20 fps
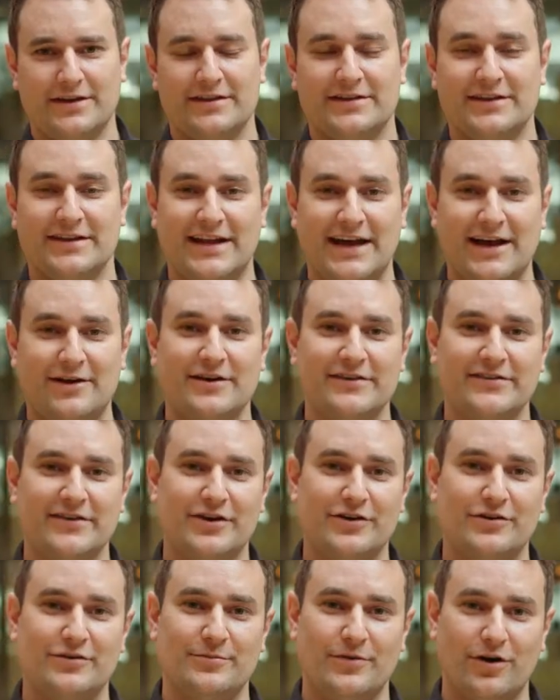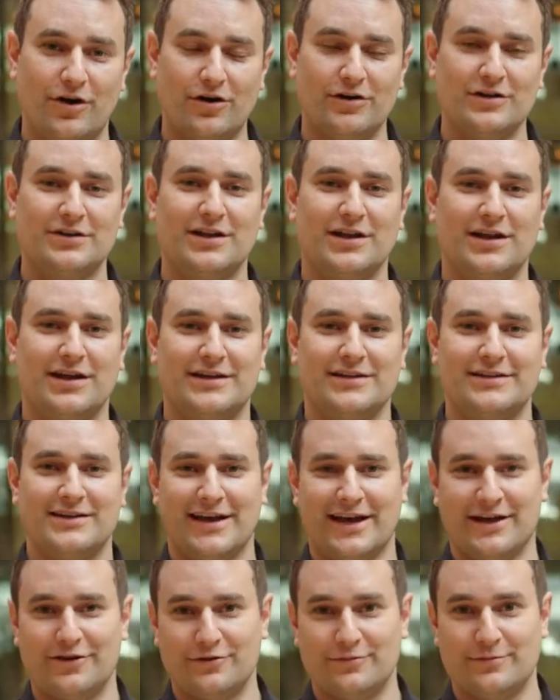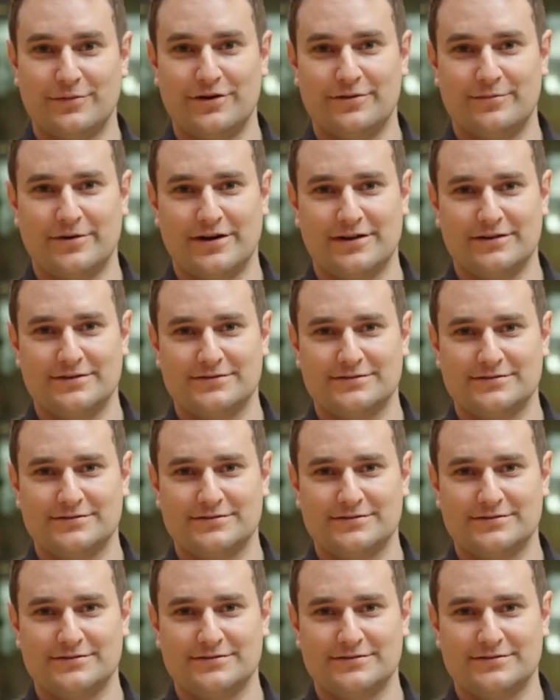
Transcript: that now has a home online and on mobile.